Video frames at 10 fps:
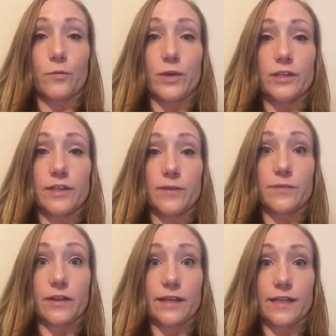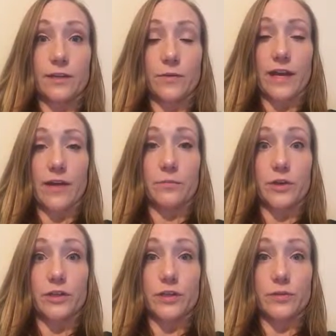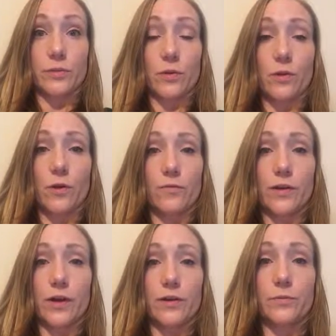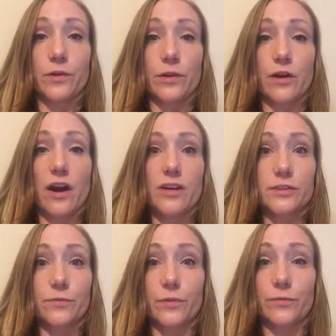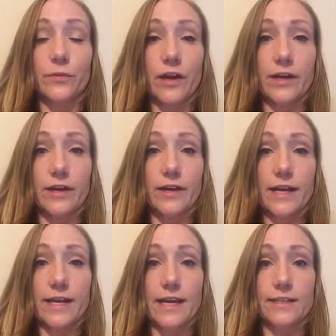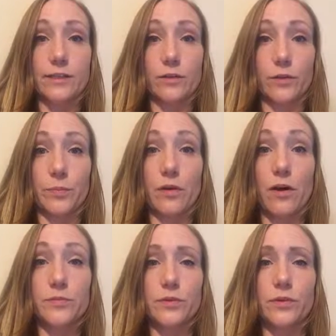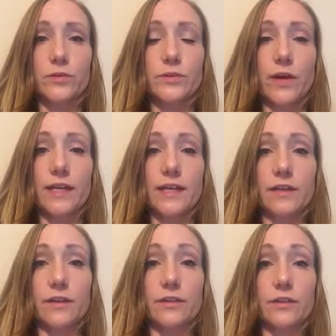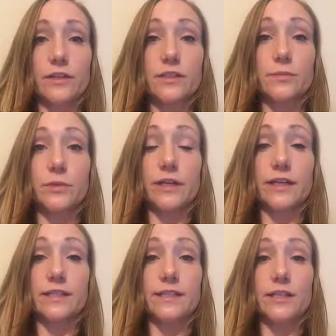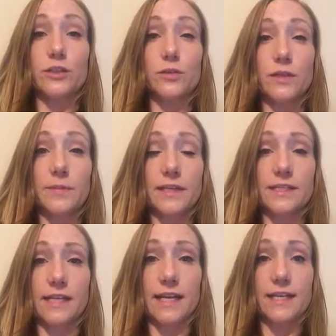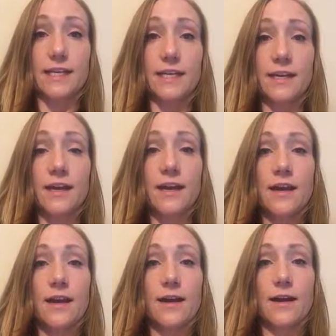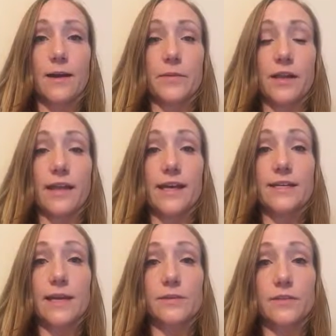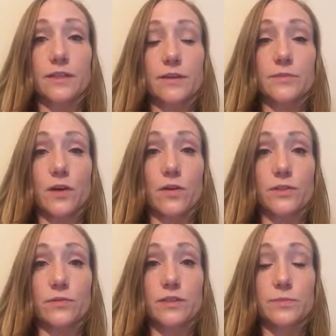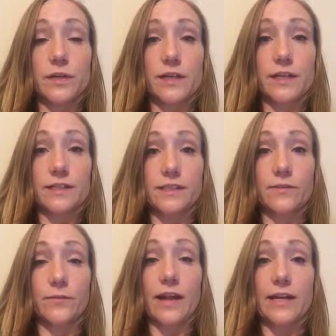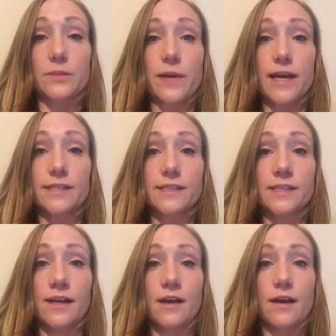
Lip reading: which they feel like they don't have much control over, where their heart will flutter and their palms will grow sweaty, and they'll experience extreme anxiety. A lot of times victims also experience flashbacks